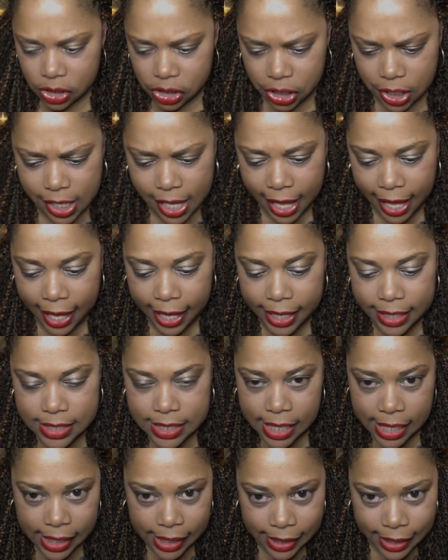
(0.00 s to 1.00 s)
She hides,
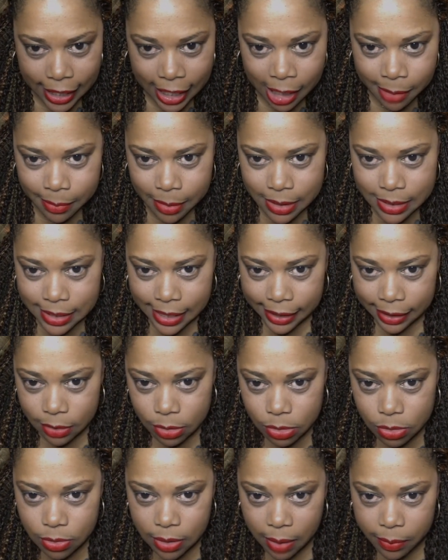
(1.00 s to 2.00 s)
and Amy is like,
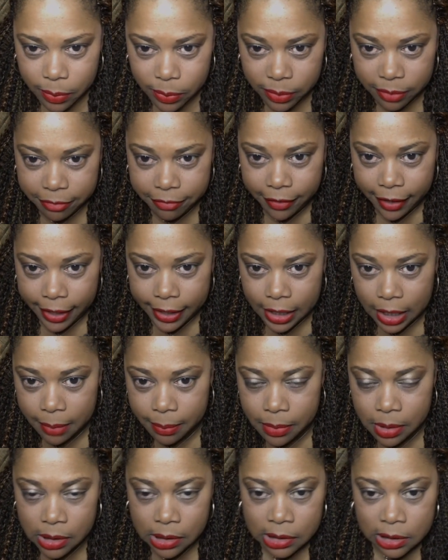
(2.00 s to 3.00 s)
oh, I want to fight him.
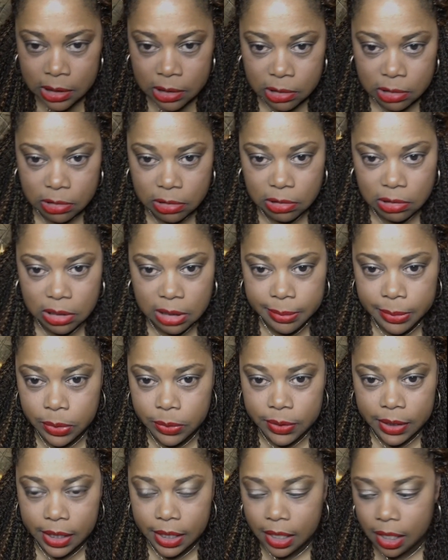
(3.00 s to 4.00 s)
Oh, I'm
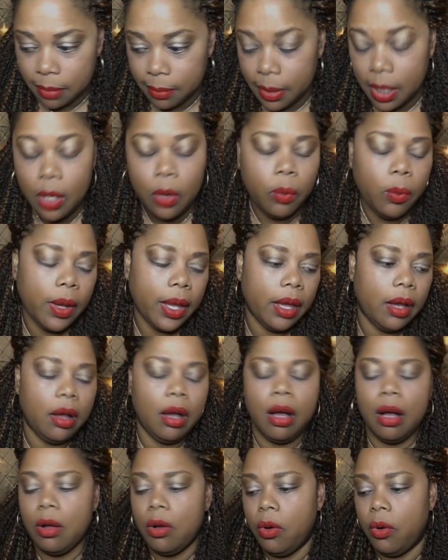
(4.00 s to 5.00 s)
going to get him. Well,
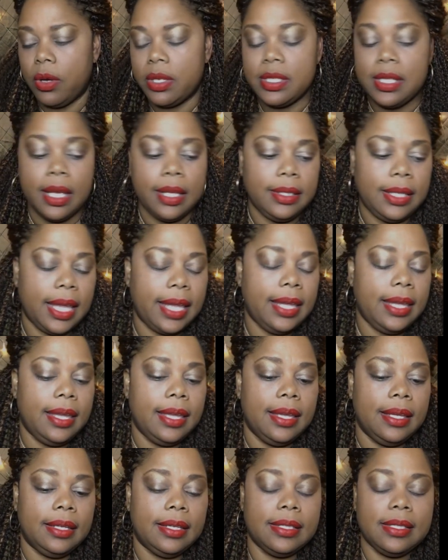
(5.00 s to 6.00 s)
of course, they
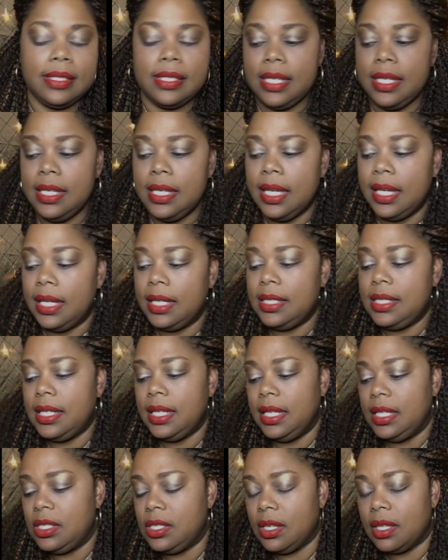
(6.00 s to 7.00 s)
can see into
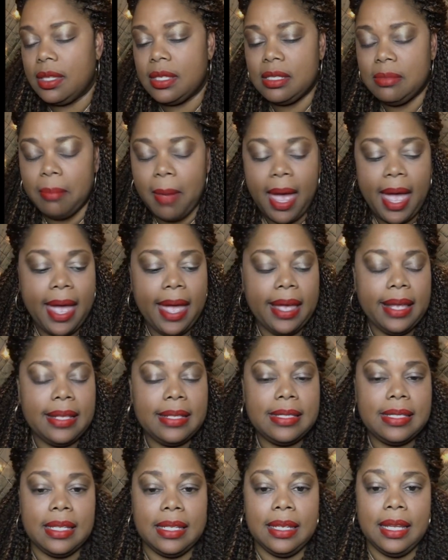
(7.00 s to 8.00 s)
each other's
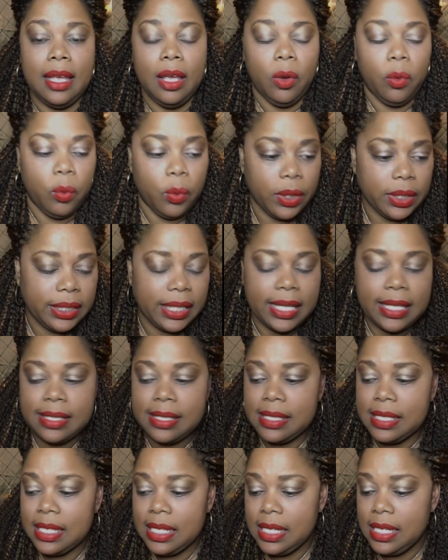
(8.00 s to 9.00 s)
minds and what they
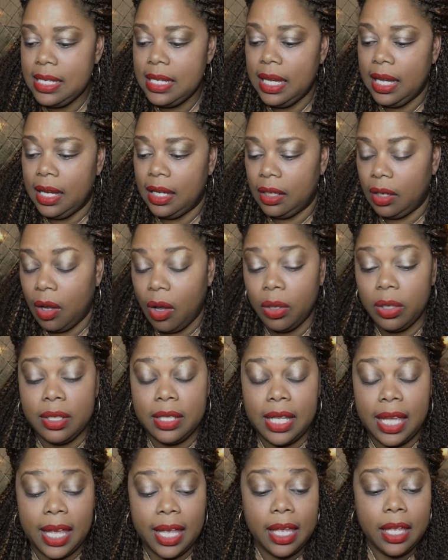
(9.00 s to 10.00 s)
see and all
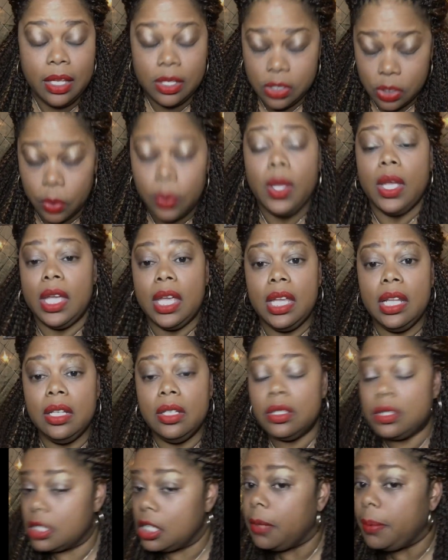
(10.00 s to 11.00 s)
of that. So he
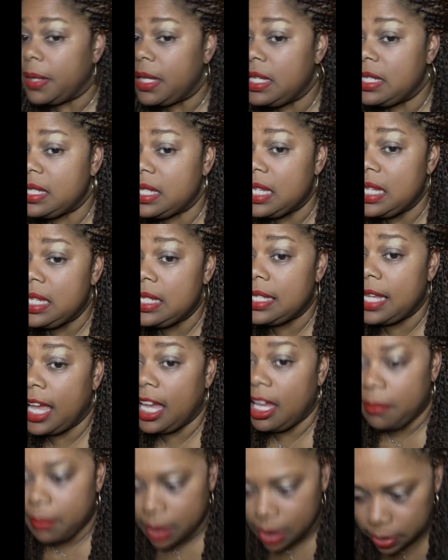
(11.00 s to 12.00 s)
looks up. He sees
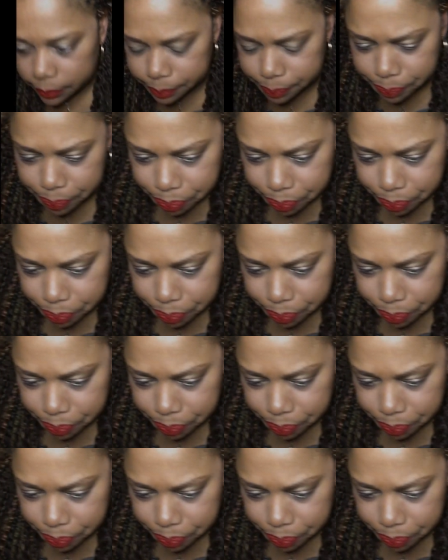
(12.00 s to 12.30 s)
Amy.